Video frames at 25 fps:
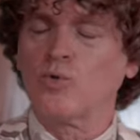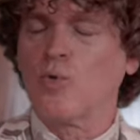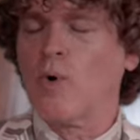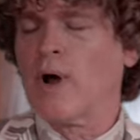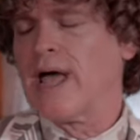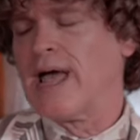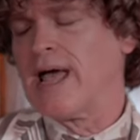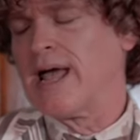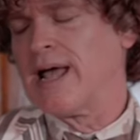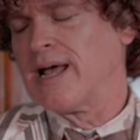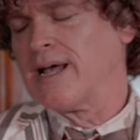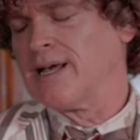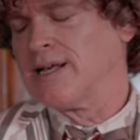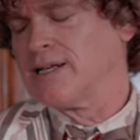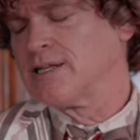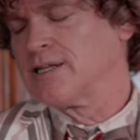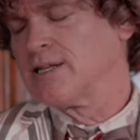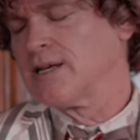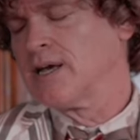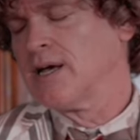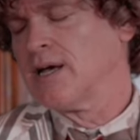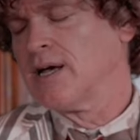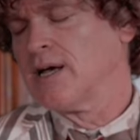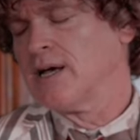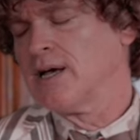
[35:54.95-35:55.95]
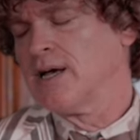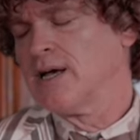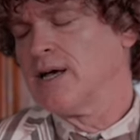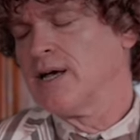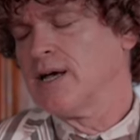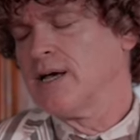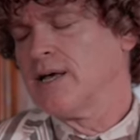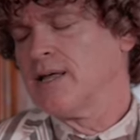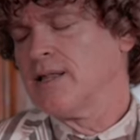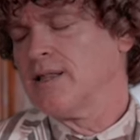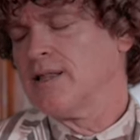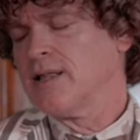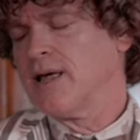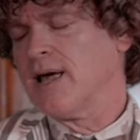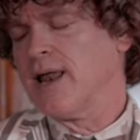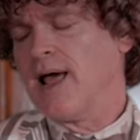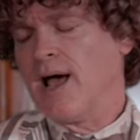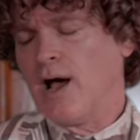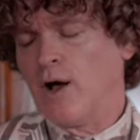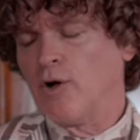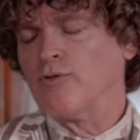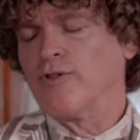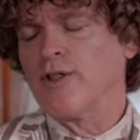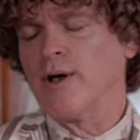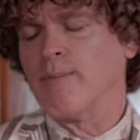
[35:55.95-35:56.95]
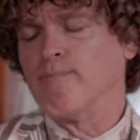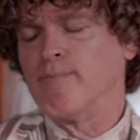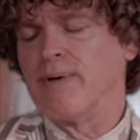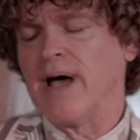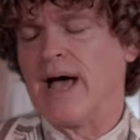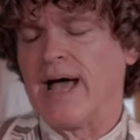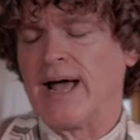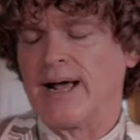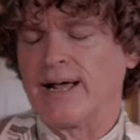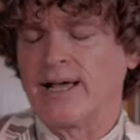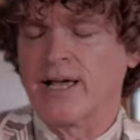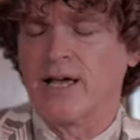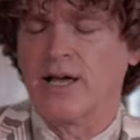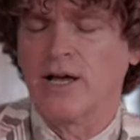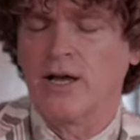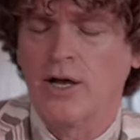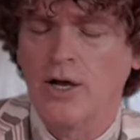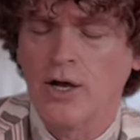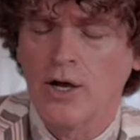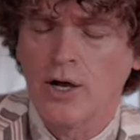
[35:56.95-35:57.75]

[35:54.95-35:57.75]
ways that held them back.